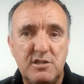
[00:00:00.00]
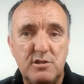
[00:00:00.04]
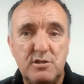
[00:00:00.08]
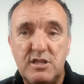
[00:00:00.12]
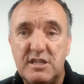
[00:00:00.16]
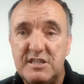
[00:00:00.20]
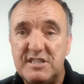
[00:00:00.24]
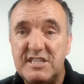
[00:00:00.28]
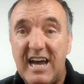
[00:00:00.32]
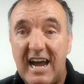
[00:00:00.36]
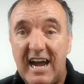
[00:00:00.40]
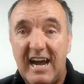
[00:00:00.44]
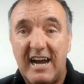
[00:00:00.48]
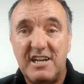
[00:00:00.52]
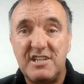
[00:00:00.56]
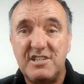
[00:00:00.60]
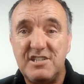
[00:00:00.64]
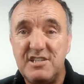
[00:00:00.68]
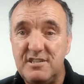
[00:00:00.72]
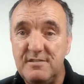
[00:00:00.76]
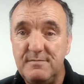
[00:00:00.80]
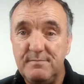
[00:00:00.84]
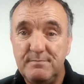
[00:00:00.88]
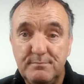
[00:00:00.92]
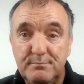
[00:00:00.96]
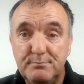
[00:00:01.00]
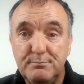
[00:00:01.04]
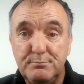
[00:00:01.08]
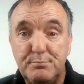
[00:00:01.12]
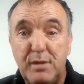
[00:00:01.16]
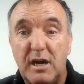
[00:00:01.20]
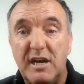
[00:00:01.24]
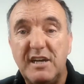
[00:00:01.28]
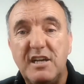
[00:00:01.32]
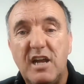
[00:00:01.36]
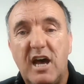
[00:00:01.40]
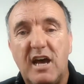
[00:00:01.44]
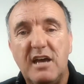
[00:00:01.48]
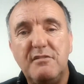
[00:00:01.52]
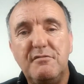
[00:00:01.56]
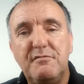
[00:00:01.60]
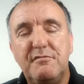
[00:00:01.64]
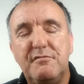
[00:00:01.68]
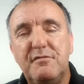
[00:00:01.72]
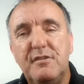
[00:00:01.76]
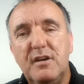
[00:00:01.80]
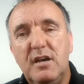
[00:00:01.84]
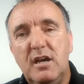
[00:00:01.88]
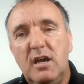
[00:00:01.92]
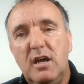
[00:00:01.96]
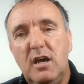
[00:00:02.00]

was attacked by knife.